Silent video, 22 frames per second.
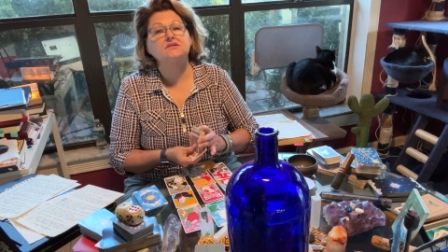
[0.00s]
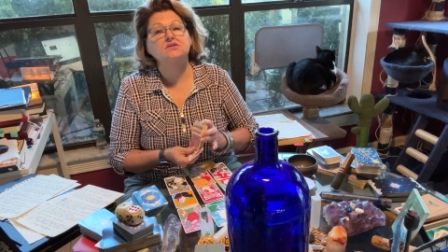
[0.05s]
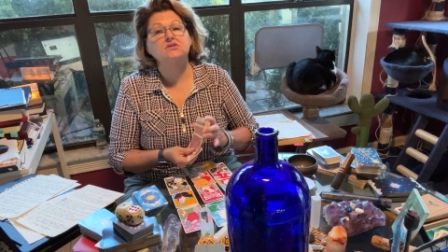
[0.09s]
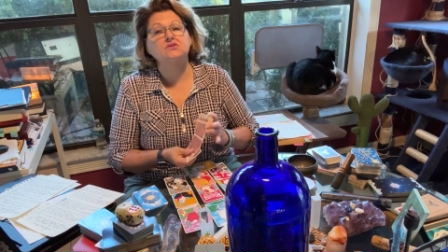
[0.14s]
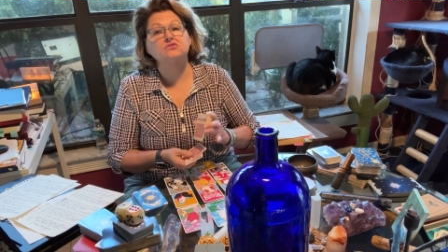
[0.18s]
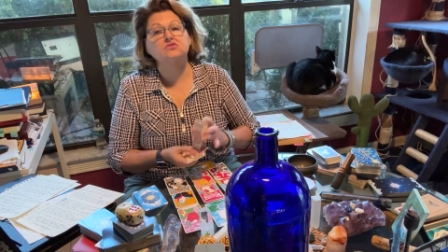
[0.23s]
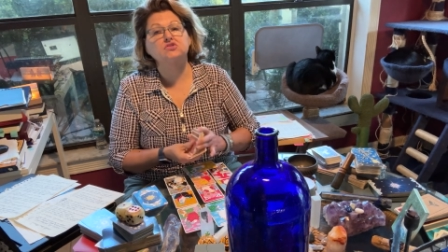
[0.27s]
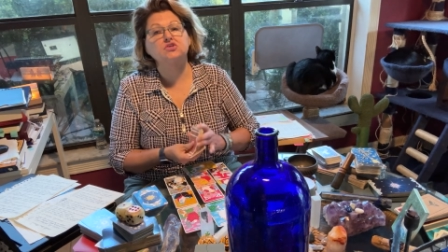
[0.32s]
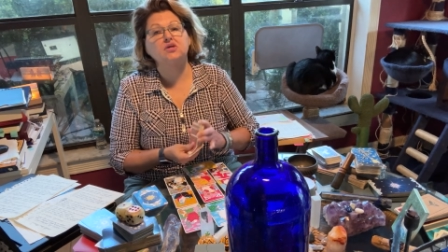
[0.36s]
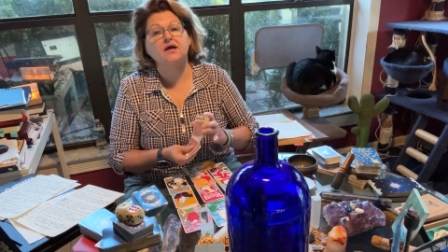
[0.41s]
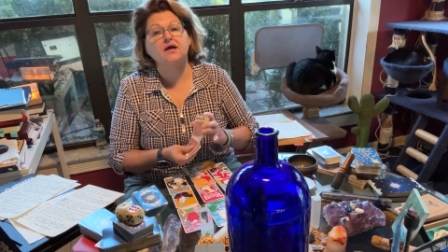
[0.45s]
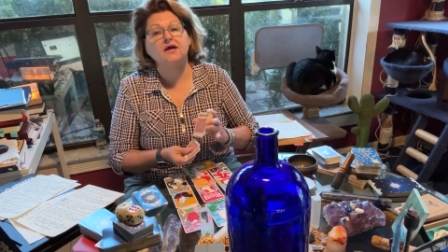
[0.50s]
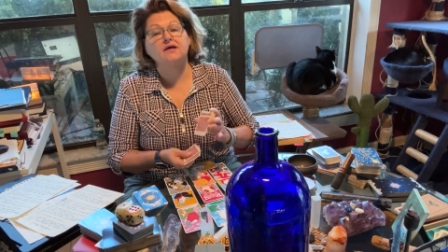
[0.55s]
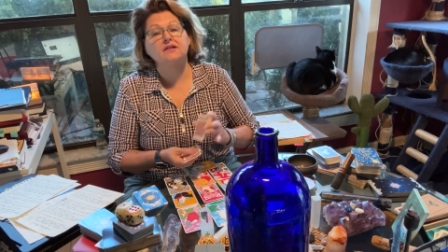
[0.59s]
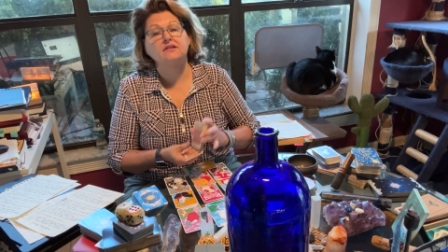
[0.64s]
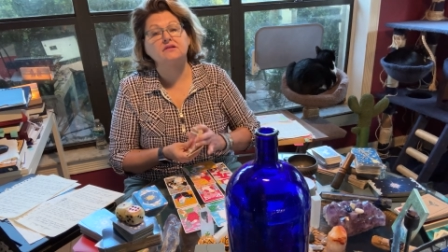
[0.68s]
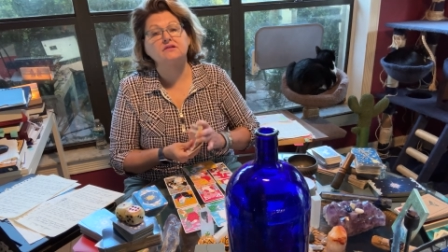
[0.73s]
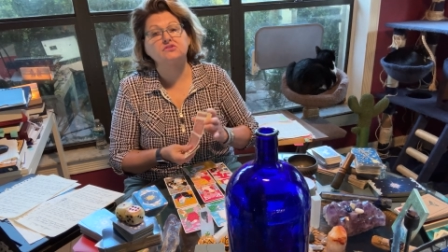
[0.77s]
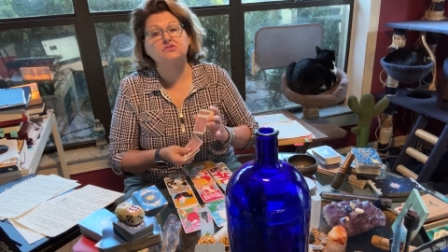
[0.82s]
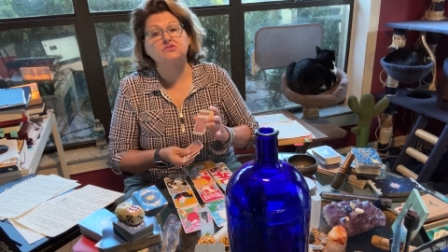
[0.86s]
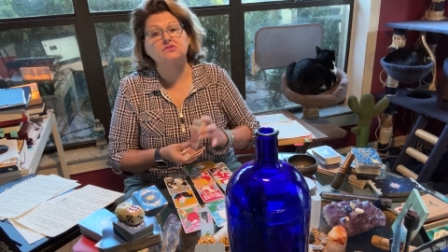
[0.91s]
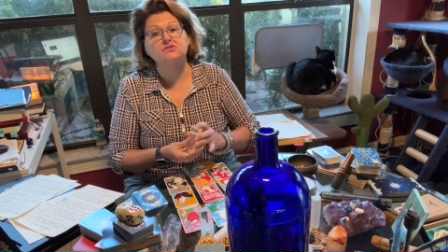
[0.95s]
your
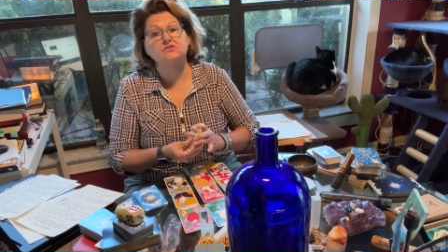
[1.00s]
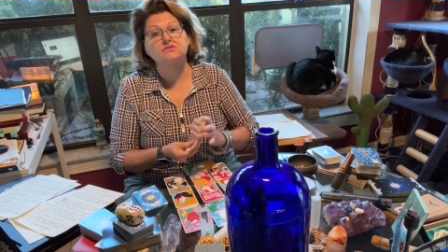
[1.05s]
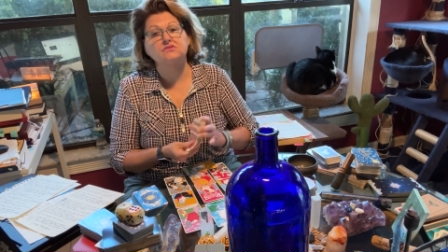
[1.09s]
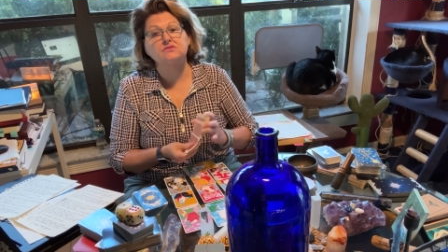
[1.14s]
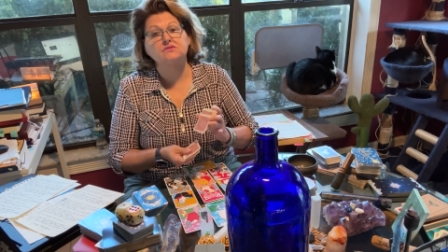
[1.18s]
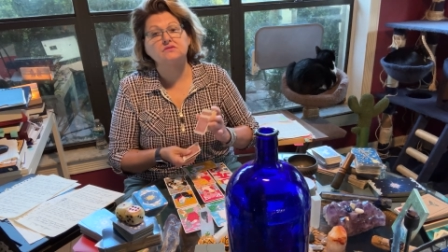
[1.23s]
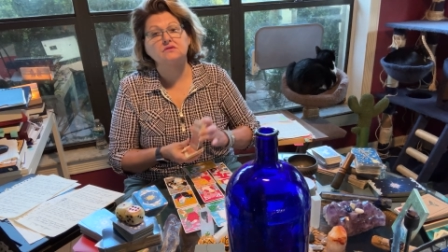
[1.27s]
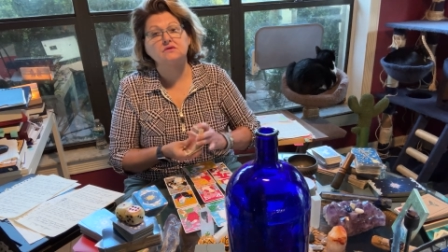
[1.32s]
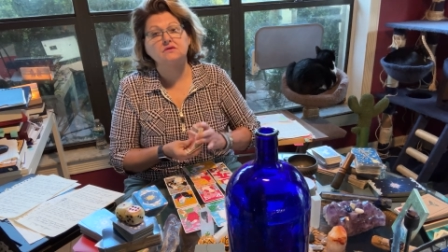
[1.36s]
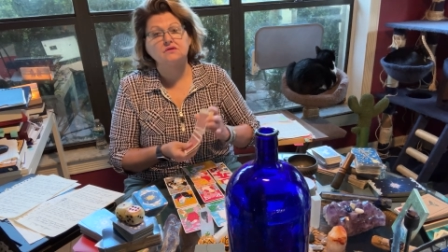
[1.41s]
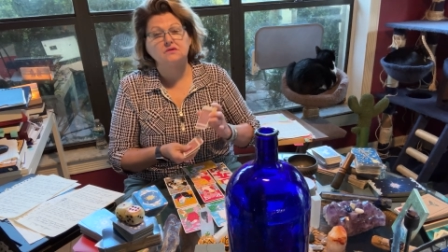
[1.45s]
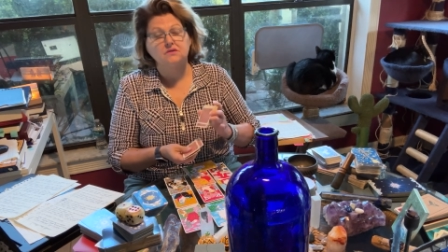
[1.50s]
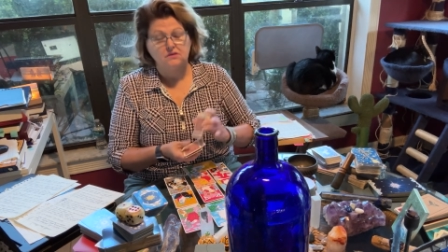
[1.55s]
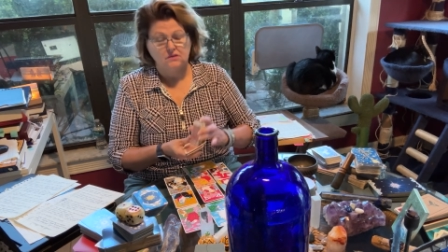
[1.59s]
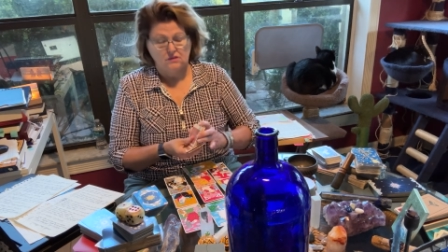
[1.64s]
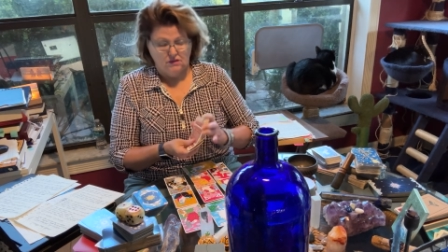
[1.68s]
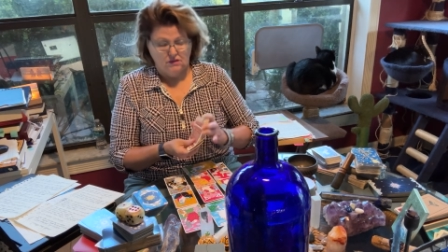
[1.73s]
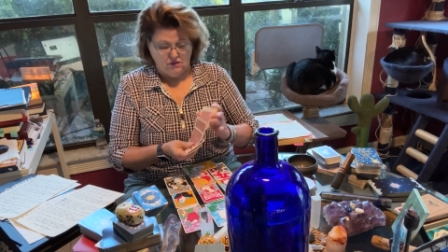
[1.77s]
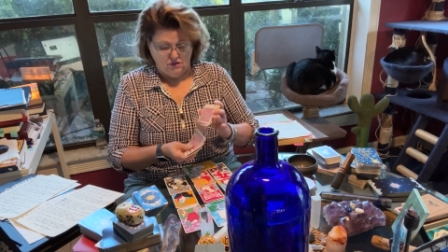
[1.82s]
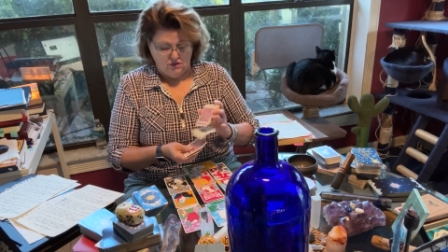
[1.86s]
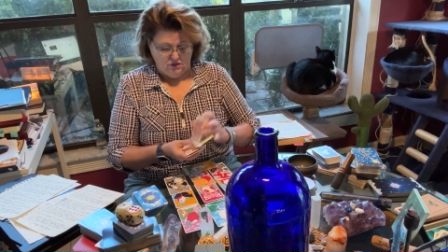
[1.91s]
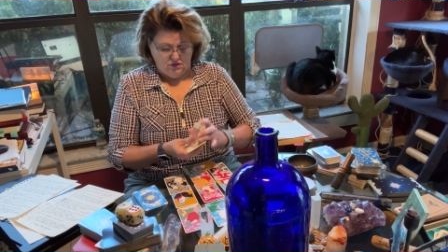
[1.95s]
challenges.
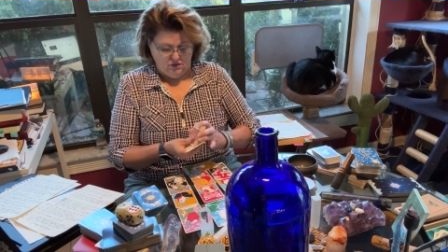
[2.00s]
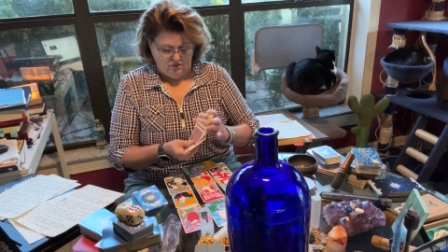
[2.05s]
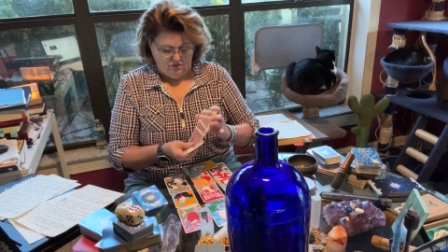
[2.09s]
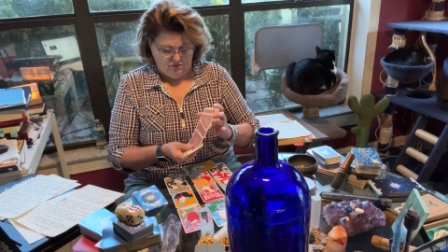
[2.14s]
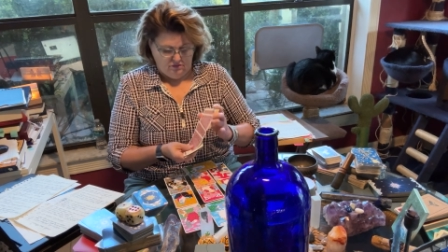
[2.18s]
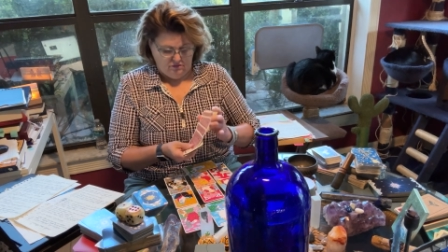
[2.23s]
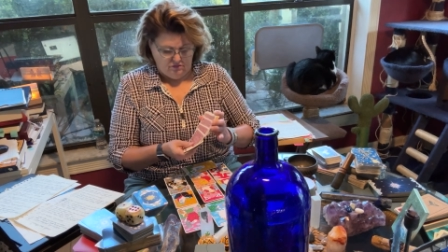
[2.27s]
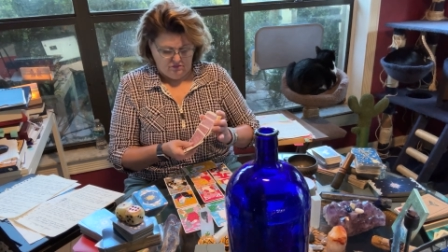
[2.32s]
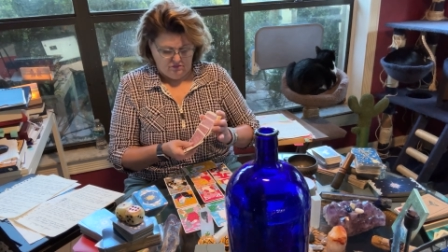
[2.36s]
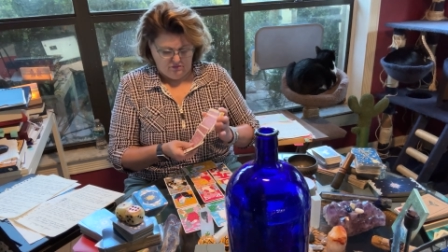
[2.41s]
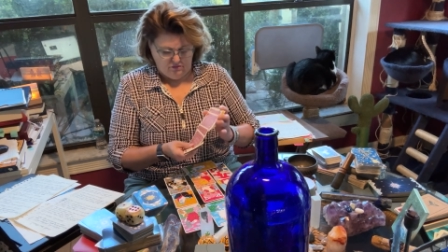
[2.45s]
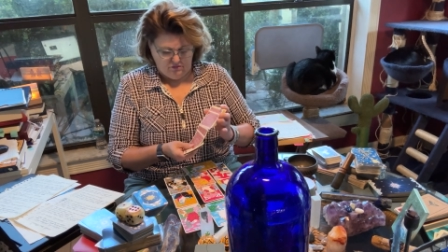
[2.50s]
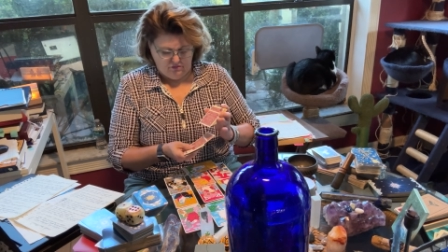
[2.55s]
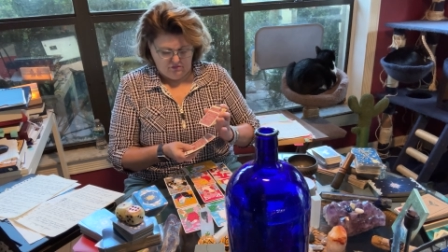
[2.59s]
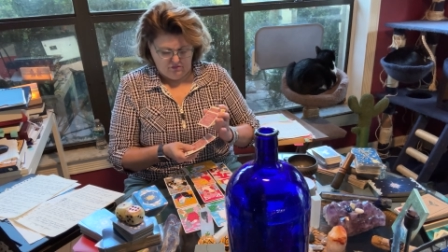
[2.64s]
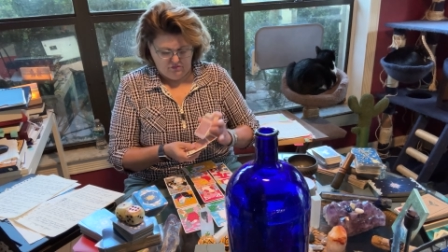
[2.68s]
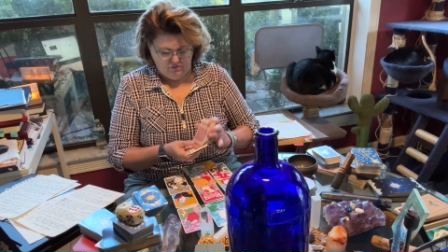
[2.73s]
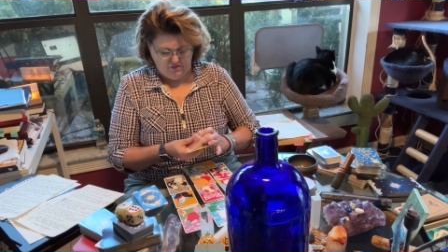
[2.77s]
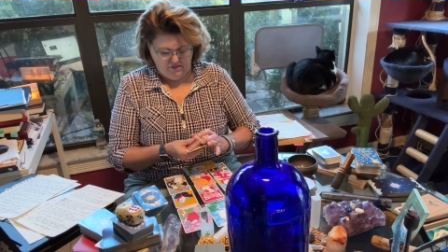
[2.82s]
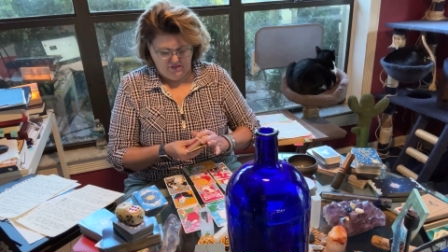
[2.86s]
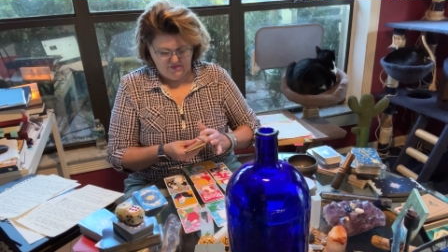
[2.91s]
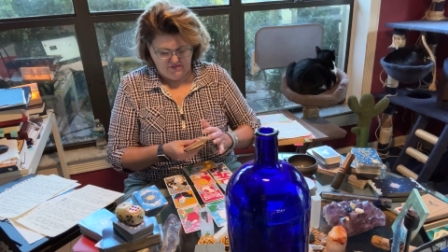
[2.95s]

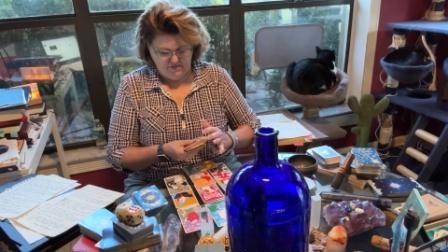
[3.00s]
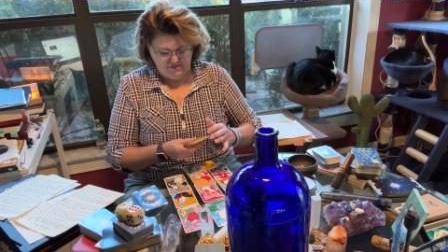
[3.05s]
Okay,